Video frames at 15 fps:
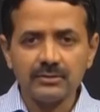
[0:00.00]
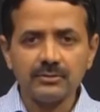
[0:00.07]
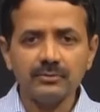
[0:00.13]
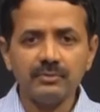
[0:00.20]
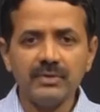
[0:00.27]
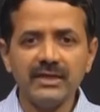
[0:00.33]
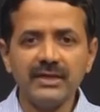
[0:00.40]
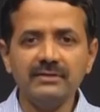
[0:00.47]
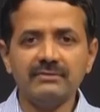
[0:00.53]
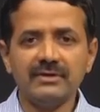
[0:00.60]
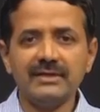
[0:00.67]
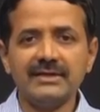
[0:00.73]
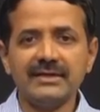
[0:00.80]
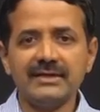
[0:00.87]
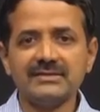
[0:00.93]
To begin
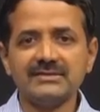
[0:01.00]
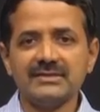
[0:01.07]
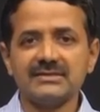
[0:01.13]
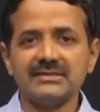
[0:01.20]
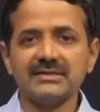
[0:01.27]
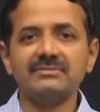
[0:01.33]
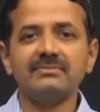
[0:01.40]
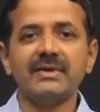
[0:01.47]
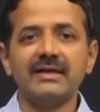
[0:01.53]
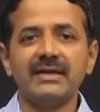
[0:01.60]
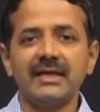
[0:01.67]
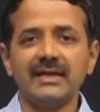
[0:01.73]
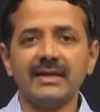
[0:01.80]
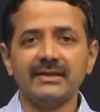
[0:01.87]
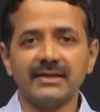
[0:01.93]
with, let us discuss
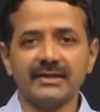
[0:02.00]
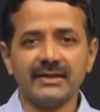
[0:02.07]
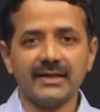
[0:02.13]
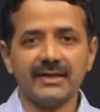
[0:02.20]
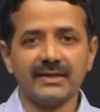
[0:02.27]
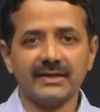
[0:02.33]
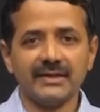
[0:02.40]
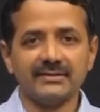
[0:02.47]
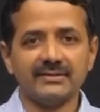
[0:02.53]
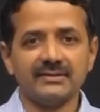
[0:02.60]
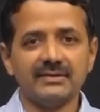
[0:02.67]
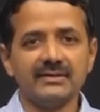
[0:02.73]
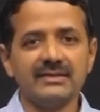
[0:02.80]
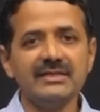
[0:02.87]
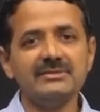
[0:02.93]
Mendelian
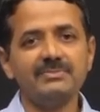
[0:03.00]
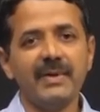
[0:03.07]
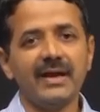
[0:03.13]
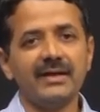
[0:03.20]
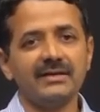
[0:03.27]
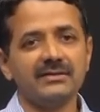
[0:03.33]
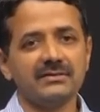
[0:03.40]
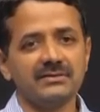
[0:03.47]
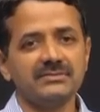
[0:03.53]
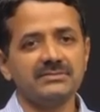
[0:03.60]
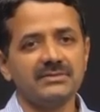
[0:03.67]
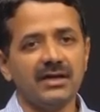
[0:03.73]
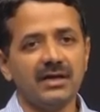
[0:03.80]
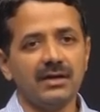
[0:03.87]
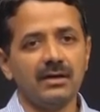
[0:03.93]
inheritance. These
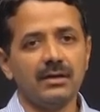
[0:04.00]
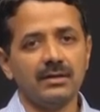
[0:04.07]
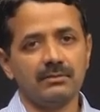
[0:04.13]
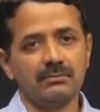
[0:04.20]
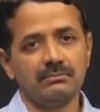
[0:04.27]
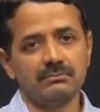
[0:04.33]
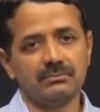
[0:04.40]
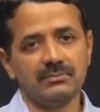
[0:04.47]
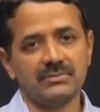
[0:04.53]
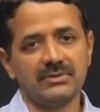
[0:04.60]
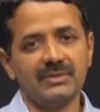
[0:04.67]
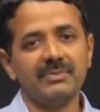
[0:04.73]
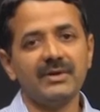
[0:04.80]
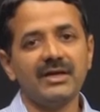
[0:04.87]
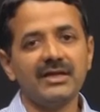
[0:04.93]
patterns are
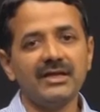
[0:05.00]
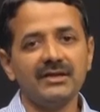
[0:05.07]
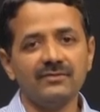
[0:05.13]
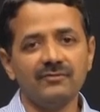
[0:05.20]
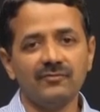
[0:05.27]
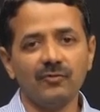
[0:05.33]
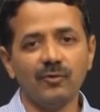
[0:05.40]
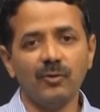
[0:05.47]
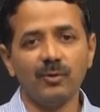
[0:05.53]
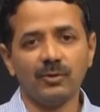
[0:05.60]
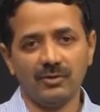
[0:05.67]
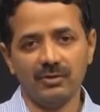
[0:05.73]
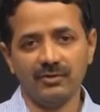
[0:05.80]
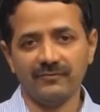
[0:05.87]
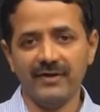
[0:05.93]
typically four
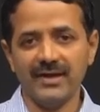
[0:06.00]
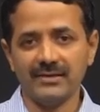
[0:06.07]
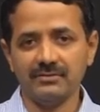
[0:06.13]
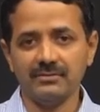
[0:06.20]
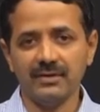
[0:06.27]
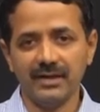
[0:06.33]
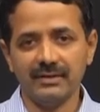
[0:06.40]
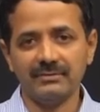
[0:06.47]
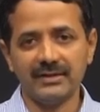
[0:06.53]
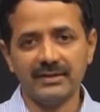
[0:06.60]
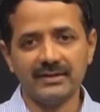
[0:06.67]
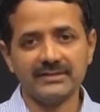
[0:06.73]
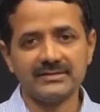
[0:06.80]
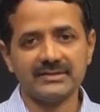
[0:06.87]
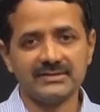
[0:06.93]
or five, I
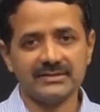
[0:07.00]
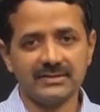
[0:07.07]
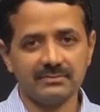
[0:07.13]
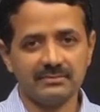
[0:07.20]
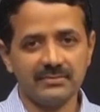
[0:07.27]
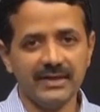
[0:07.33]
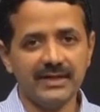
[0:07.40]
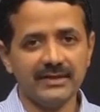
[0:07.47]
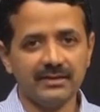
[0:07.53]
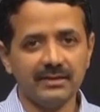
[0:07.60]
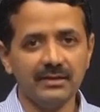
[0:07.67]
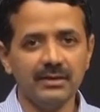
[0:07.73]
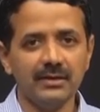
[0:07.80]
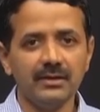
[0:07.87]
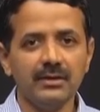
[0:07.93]
will discuss them
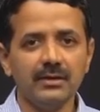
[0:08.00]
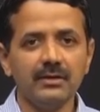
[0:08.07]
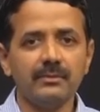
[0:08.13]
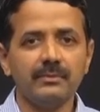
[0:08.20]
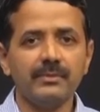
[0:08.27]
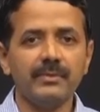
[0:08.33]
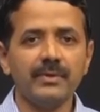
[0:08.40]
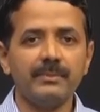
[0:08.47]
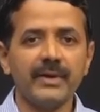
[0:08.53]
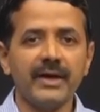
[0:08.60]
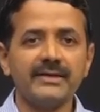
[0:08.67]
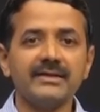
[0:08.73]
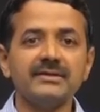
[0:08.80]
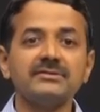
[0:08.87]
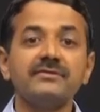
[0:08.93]
later.
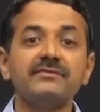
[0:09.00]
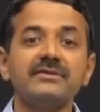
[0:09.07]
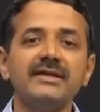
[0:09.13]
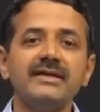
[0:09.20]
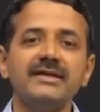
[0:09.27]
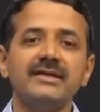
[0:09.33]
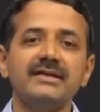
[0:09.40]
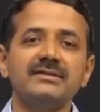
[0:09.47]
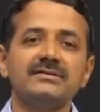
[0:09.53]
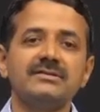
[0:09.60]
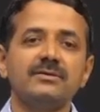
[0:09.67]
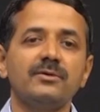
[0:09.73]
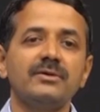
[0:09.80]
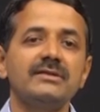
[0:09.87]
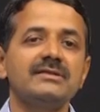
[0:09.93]
Patterns of inheritance
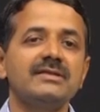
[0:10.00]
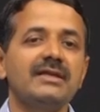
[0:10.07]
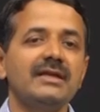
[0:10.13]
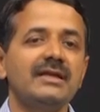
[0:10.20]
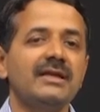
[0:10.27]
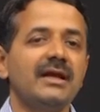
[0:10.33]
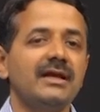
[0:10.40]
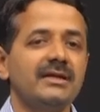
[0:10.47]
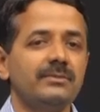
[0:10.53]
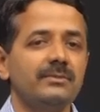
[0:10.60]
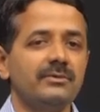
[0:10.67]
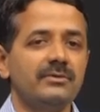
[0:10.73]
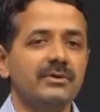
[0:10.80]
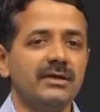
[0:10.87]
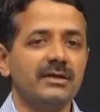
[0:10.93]
originally
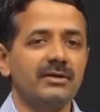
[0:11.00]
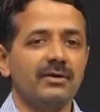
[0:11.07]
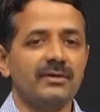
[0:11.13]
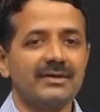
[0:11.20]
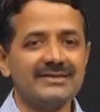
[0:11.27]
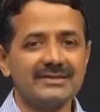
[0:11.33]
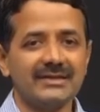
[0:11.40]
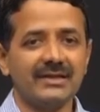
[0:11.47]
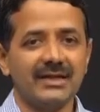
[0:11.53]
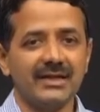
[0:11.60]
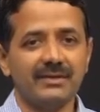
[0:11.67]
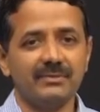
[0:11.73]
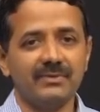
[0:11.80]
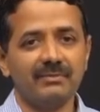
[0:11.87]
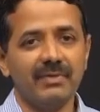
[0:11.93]
attributed or
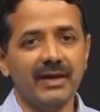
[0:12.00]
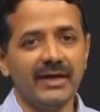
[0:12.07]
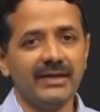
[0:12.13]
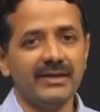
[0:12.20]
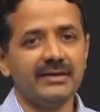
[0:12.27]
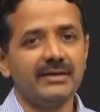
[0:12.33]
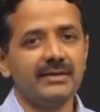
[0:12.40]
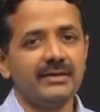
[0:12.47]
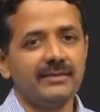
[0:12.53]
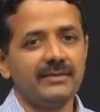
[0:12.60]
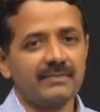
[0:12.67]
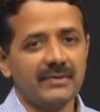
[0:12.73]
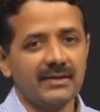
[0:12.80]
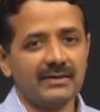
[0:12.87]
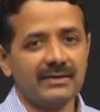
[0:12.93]
described by
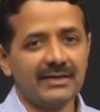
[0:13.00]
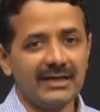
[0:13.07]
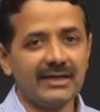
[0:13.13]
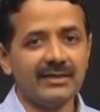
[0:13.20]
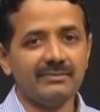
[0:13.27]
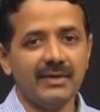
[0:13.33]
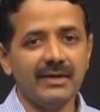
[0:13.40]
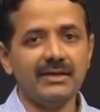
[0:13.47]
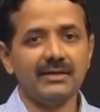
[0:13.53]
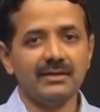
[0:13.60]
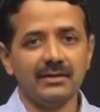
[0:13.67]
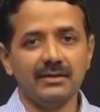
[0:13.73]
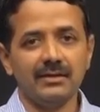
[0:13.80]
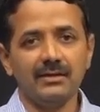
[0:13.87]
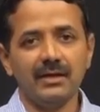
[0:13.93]
uh, Gregor
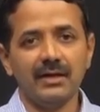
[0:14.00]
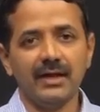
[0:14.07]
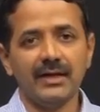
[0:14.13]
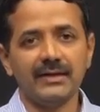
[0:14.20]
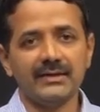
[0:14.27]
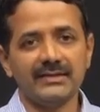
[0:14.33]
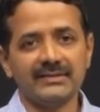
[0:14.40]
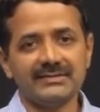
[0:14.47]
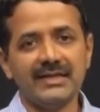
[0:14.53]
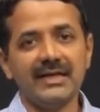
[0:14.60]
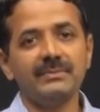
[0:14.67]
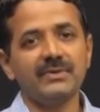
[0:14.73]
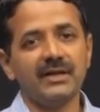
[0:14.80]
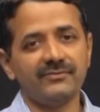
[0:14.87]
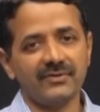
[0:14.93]
Mendel, and it is
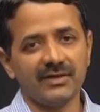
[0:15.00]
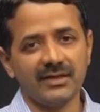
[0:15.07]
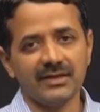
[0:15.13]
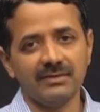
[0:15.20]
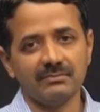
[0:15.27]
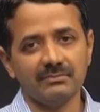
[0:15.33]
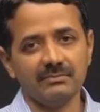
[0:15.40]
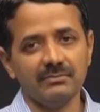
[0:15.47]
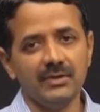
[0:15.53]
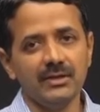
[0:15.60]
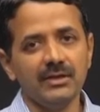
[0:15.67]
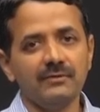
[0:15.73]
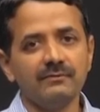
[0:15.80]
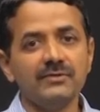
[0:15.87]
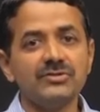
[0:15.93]
named after him,
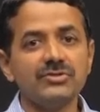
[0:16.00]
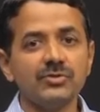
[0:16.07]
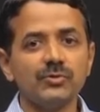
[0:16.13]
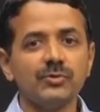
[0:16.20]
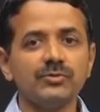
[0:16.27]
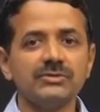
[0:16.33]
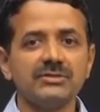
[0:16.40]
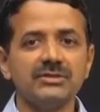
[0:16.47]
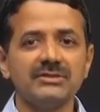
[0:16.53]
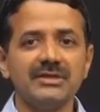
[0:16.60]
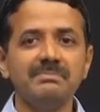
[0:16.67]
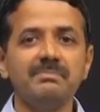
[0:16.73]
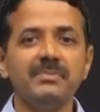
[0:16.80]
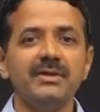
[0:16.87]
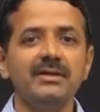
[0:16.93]
which shows
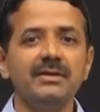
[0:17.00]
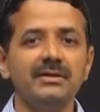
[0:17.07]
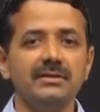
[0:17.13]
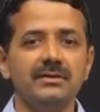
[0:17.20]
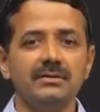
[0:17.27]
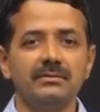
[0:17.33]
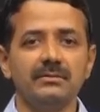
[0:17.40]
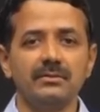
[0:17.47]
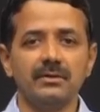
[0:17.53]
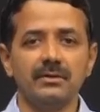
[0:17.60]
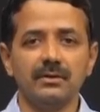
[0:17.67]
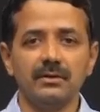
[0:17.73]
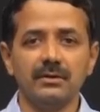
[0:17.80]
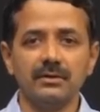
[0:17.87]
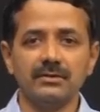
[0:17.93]
simple
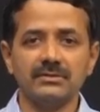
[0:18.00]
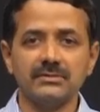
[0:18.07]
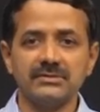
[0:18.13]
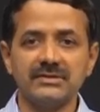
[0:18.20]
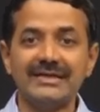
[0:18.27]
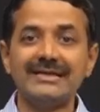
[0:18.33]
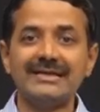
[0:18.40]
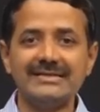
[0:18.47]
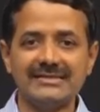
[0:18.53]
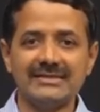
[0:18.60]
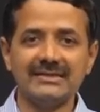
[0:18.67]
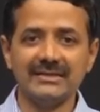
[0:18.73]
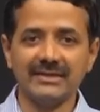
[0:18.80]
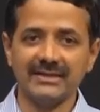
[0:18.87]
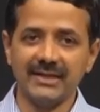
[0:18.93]
uh, single
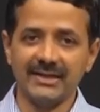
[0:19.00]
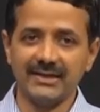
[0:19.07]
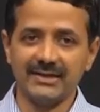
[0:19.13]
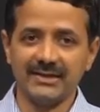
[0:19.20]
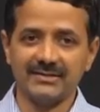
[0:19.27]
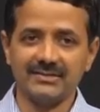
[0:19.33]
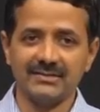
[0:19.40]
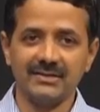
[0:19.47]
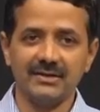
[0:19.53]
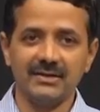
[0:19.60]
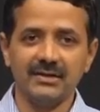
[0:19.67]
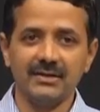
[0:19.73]
gene inheritance,